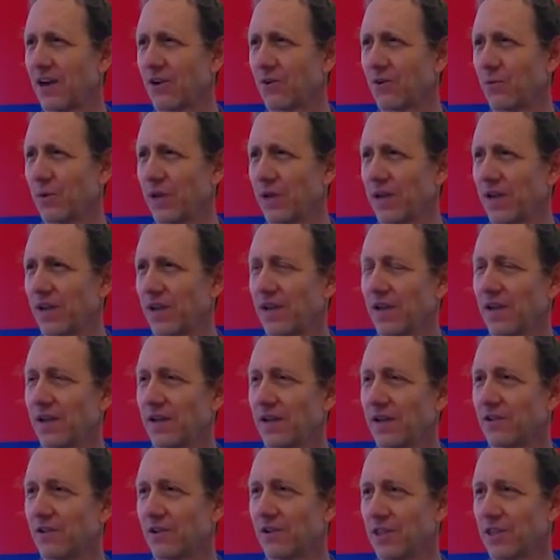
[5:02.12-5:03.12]
how do we
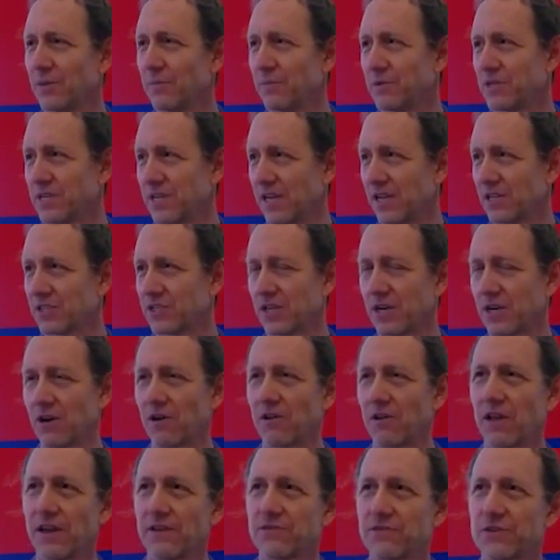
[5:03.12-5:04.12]
look at the mistakes in
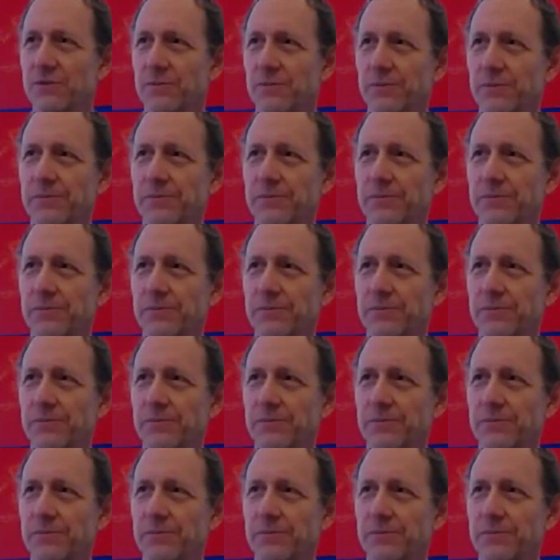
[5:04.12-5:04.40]
our lives.